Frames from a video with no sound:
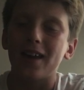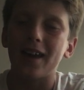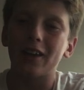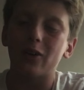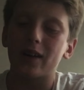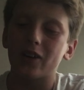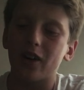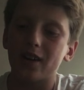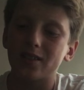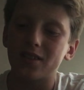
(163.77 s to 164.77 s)
anyway,
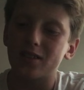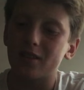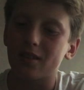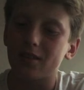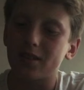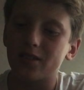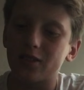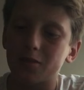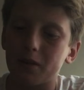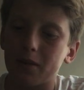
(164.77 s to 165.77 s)
guys, this is
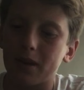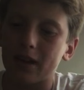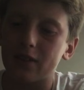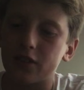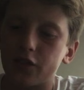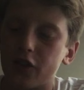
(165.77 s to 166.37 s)
just me making this